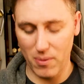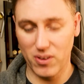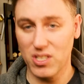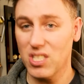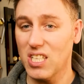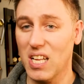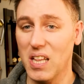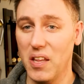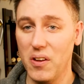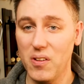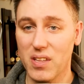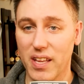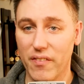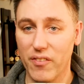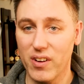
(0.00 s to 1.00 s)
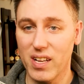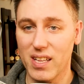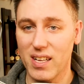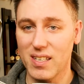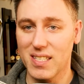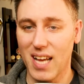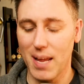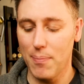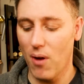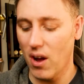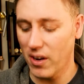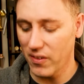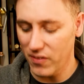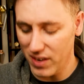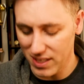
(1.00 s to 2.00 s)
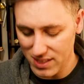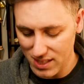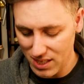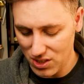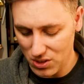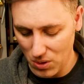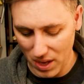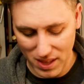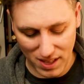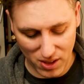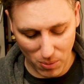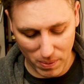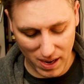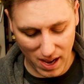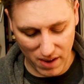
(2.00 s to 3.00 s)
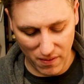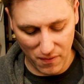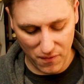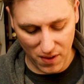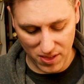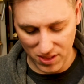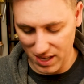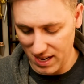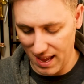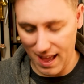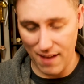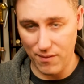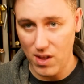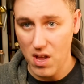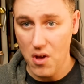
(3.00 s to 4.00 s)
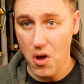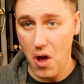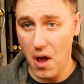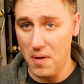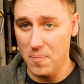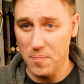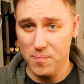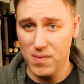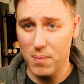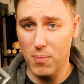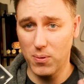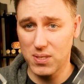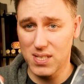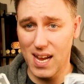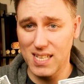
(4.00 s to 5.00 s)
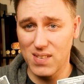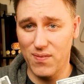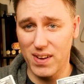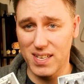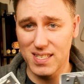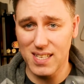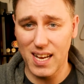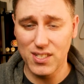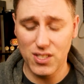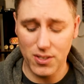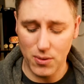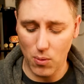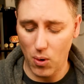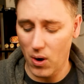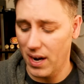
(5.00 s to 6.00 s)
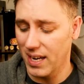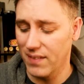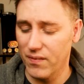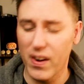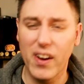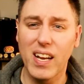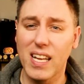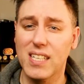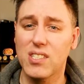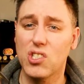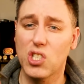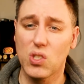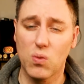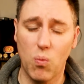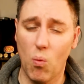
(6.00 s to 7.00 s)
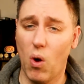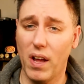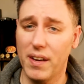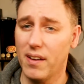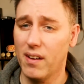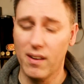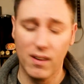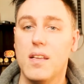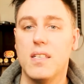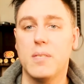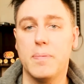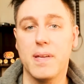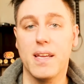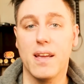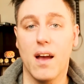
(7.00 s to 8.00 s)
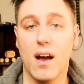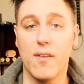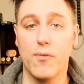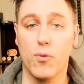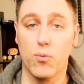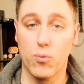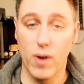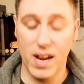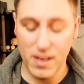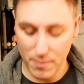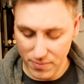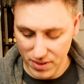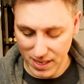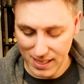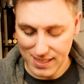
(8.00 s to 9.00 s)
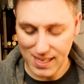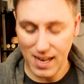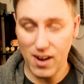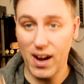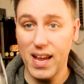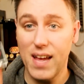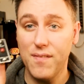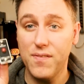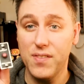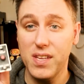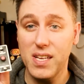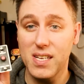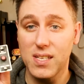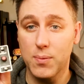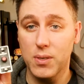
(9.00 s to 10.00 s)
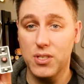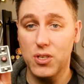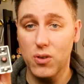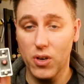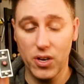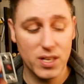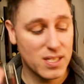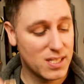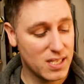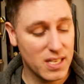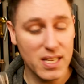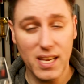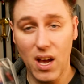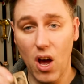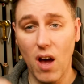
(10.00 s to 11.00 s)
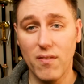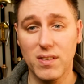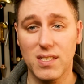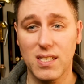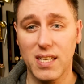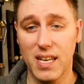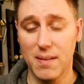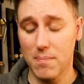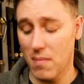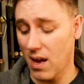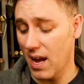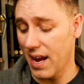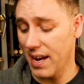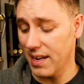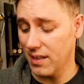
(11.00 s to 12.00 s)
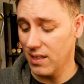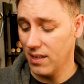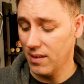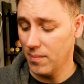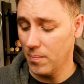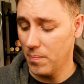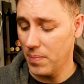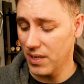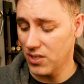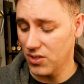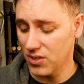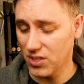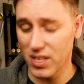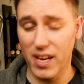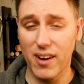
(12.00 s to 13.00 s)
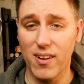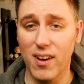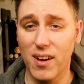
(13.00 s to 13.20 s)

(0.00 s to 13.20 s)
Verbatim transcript: are just a little different in their typography and such, so I think they'll be kind of a fun thing to have on both sides if I decide to, or at very least just one. Speaking of random things, I have these, which you're gonna see obviously in my pictures there